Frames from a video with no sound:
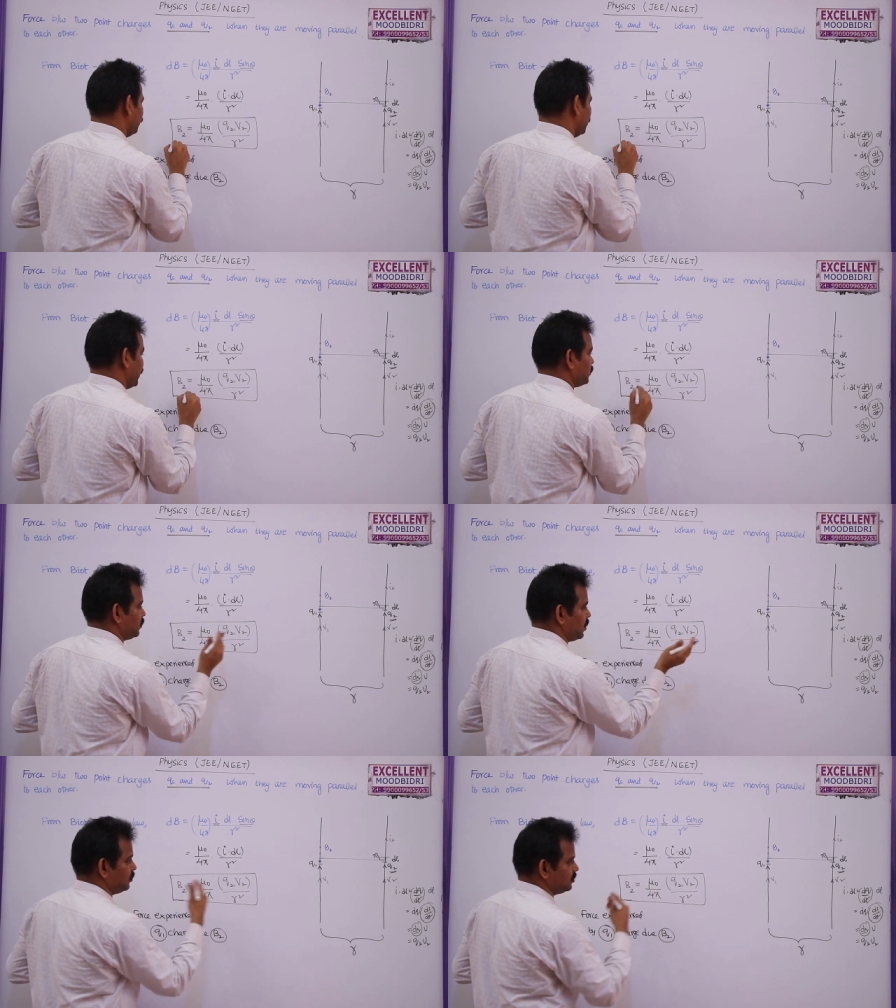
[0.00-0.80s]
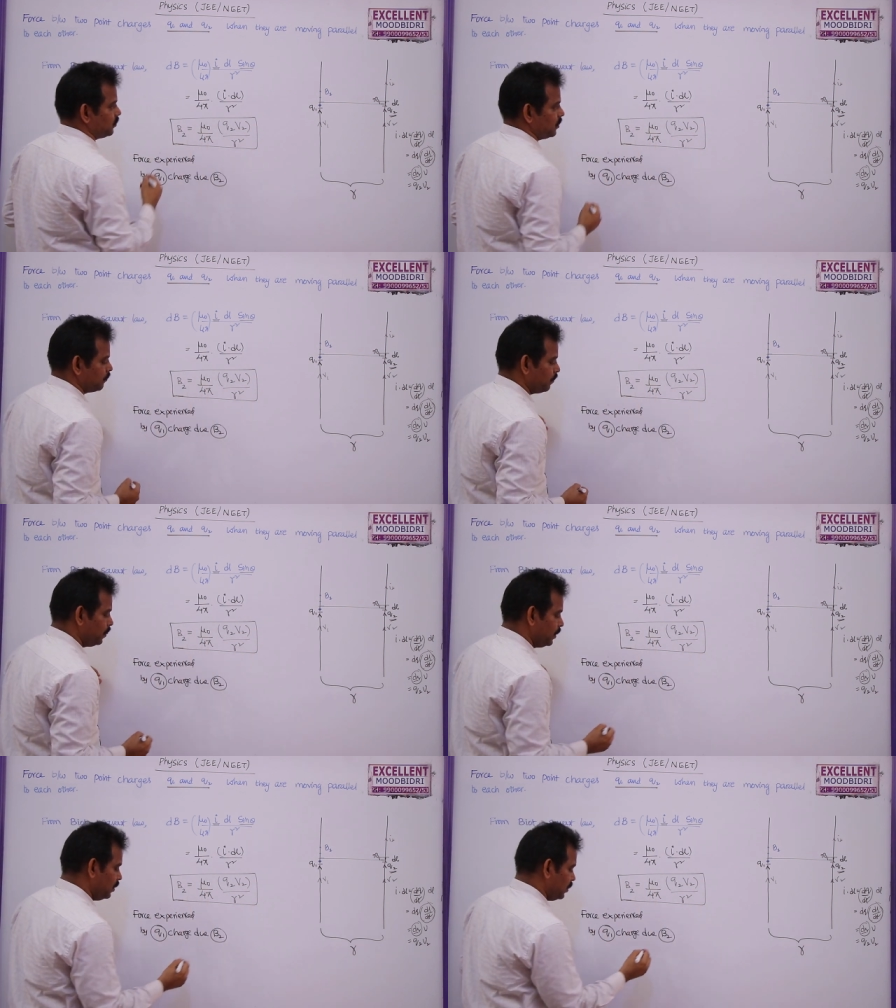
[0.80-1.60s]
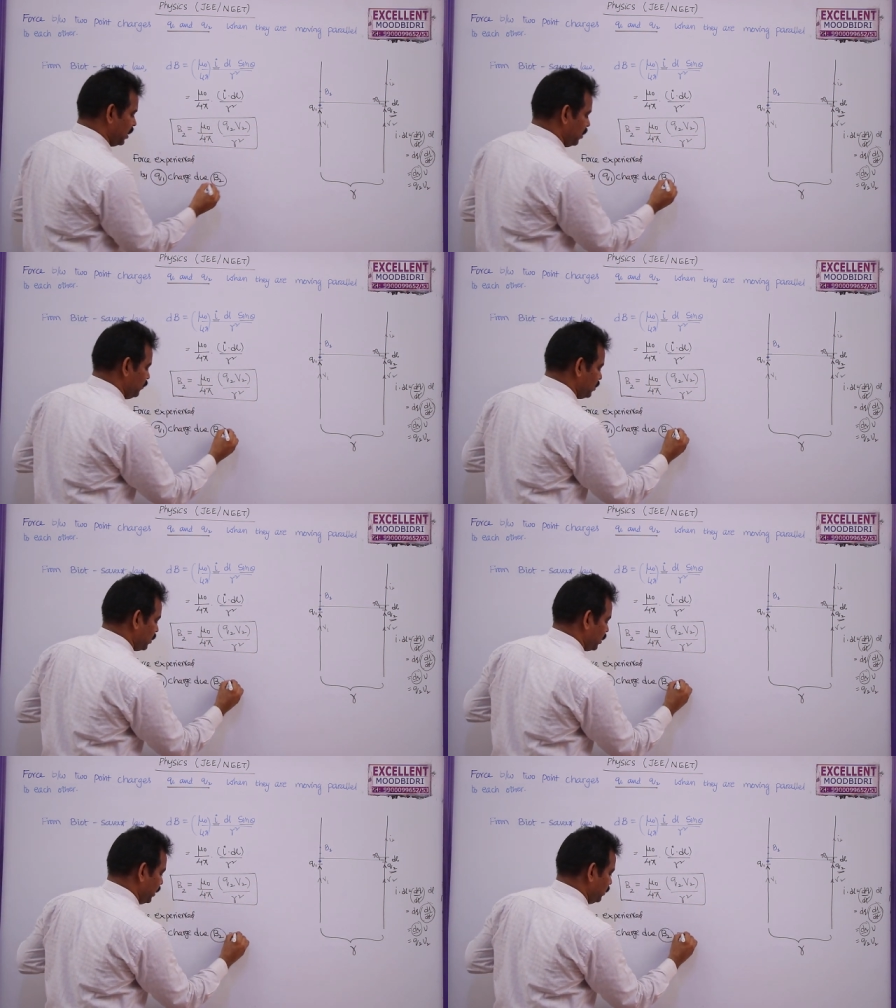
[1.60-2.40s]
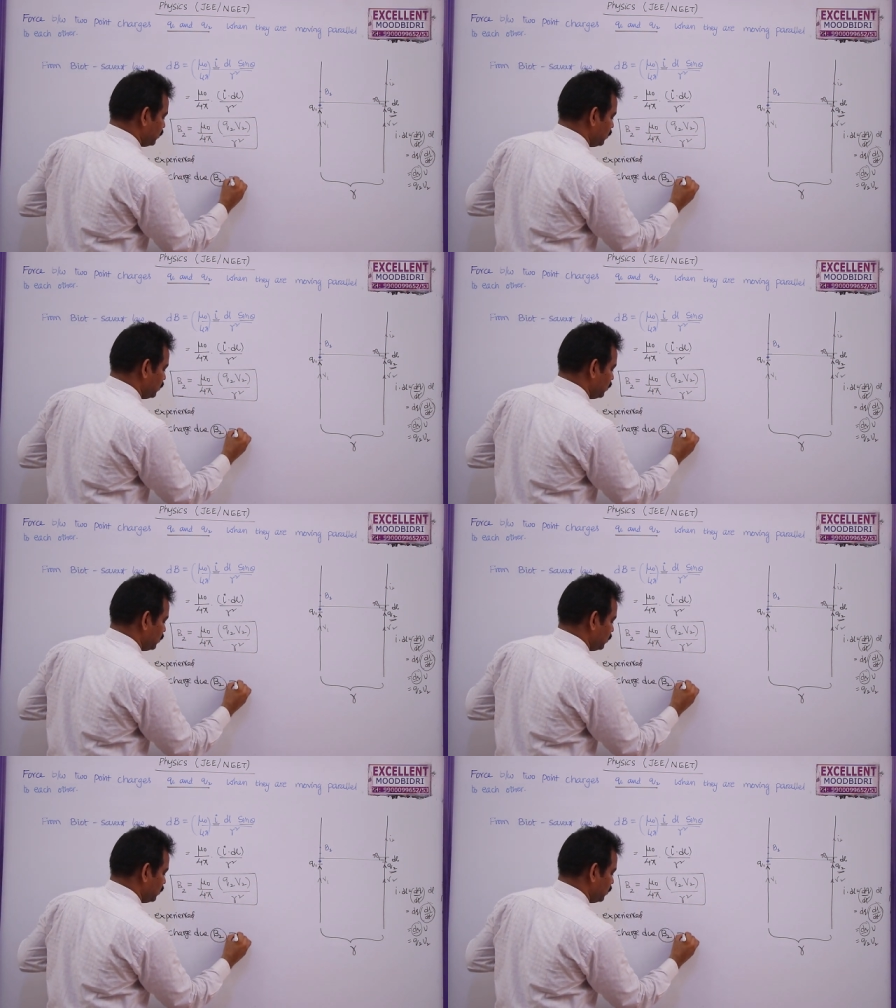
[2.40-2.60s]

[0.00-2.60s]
field acting on this one. Now we can write